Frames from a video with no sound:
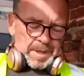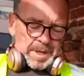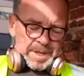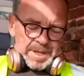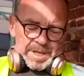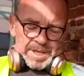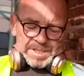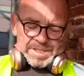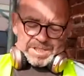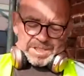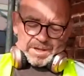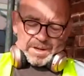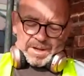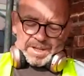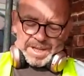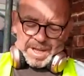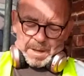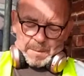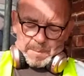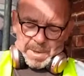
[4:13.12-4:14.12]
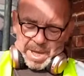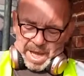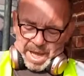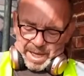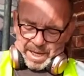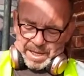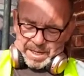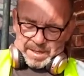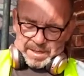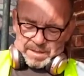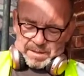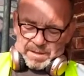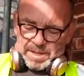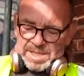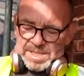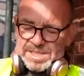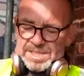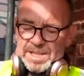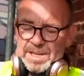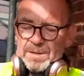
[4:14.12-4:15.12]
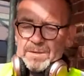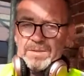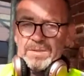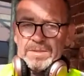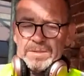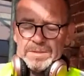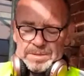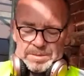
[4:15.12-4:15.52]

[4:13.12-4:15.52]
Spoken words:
And then slide that back like so.